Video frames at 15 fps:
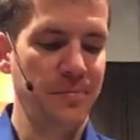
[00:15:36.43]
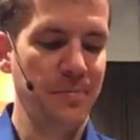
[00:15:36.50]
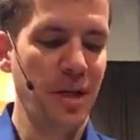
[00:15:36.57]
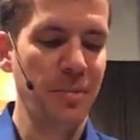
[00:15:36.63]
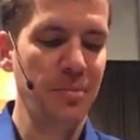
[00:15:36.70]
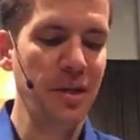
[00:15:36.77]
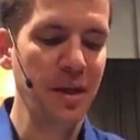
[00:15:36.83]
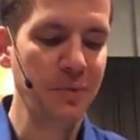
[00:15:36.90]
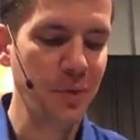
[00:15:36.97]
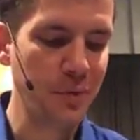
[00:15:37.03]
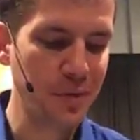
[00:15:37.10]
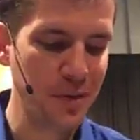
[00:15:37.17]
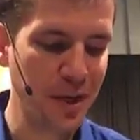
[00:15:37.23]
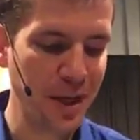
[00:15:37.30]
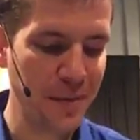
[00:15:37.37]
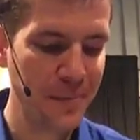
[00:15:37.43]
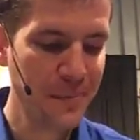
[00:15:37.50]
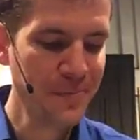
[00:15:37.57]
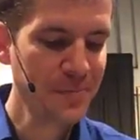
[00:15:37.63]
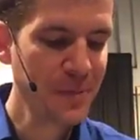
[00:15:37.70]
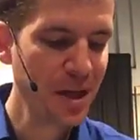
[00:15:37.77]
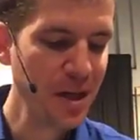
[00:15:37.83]
I'm thankful for that.
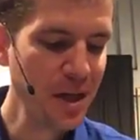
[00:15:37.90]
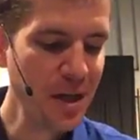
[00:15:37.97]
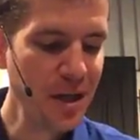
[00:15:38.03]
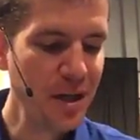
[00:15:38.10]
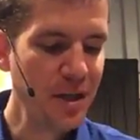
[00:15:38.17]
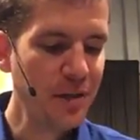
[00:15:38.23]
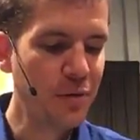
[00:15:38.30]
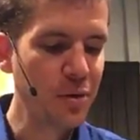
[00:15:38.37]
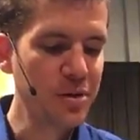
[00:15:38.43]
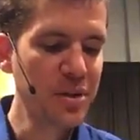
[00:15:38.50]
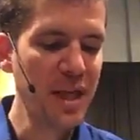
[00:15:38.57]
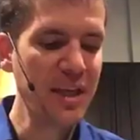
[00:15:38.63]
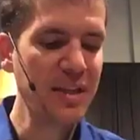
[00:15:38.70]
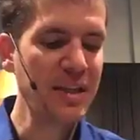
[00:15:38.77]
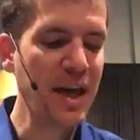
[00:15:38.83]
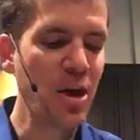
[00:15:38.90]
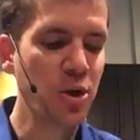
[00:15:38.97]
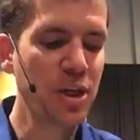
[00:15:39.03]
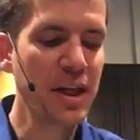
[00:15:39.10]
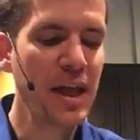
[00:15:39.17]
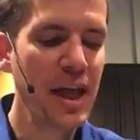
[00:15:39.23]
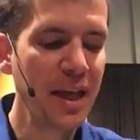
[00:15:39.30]
Verse eight, now
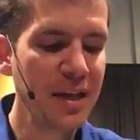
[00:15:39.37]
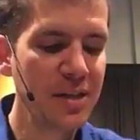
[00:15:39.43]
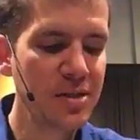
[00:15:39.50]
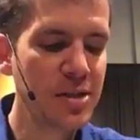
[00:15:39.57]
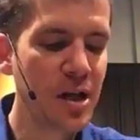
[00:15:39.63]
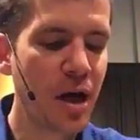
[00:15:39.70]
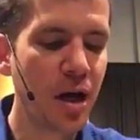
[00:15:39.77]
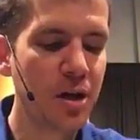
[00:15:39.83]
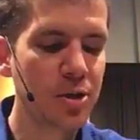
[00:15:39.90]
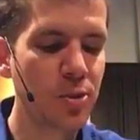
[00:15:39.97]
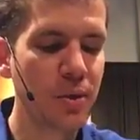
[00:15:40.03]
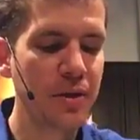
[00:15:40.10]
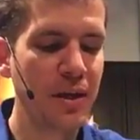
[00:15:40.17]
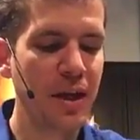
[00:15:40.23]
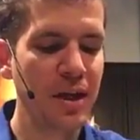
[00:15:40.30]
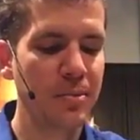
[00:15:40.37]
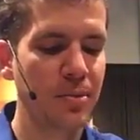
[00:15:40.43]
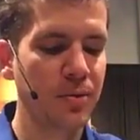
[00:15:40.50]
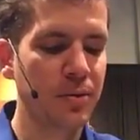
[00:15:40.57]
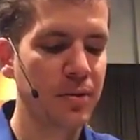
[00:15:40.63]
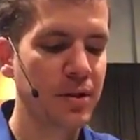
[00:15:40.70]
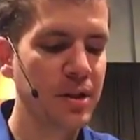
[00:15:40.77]
Cain talked with
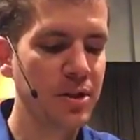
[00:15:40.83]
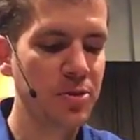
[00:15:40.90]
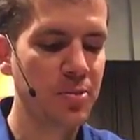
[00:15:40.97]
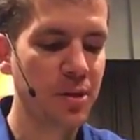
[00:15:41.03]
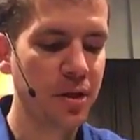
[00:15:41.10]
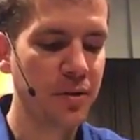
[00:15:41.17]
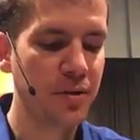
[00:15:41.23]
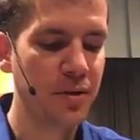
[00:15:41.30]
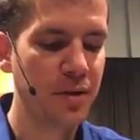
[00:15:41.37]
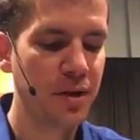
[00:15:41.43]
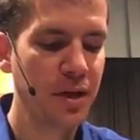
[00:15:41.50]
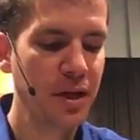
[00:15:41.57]
Abel, his brother,